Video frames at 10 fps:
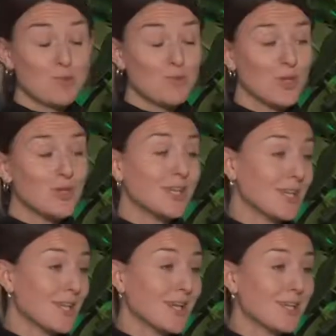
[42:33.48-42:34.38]
hope not. And
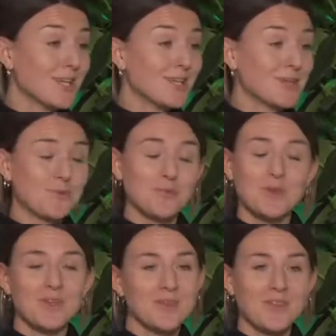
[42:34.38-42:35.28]
I think
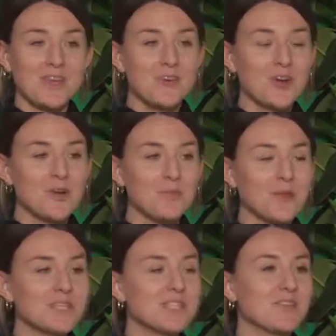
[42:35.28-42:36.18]
there are
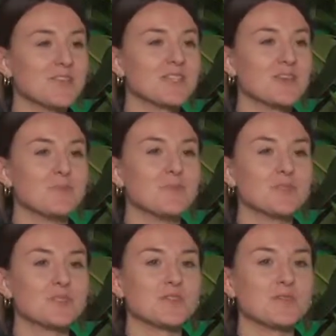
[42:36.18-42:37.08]
plenty of
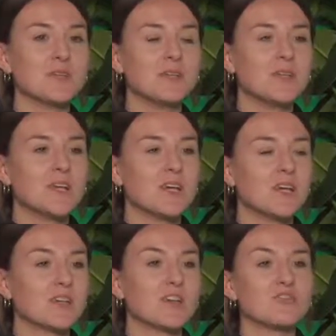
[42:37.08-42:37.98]
examples of
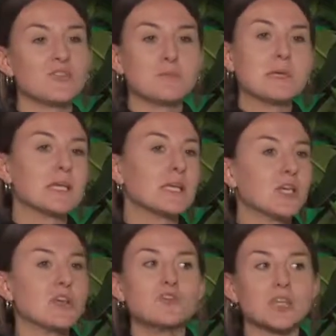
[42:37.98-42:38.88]
countries making
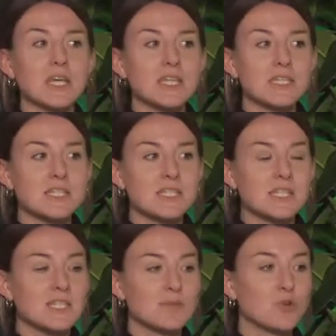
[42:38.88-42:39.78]
huge gains
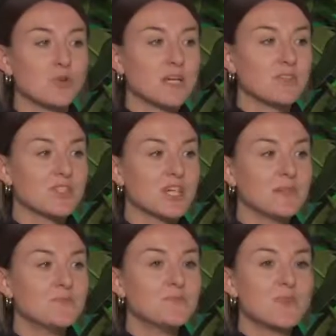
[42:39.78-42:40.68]
in a small amount of
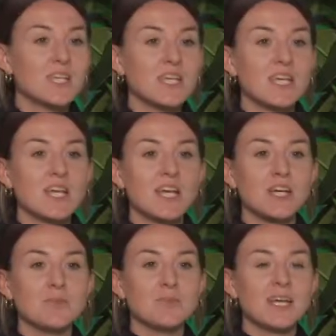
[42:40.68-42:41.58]
time.
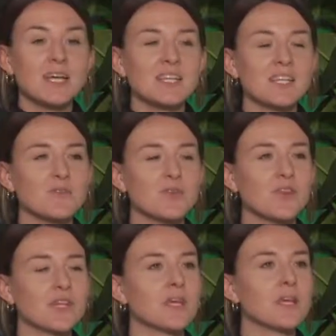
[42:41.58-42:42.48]
And if you're
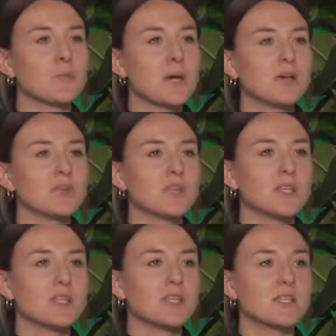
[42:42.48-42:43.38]
thinking about
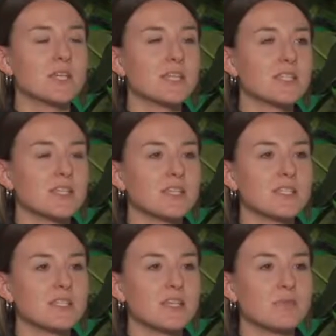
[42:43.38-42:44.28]
the
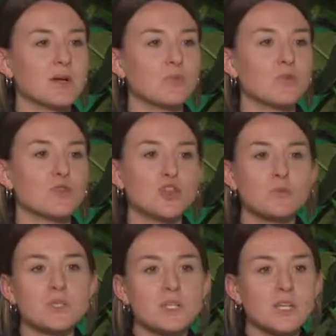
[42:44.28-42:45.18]
uncertainty about what
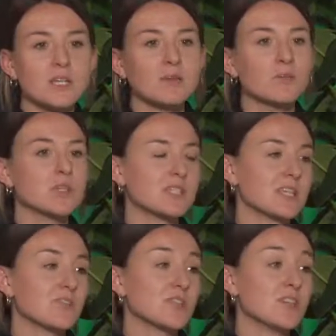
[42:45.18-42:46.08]
jobs look like and what the
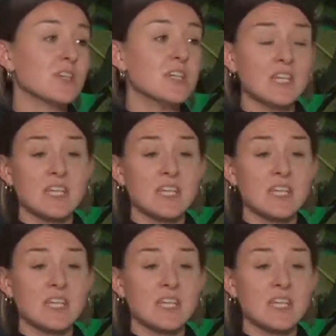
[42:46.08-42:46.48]
skills are,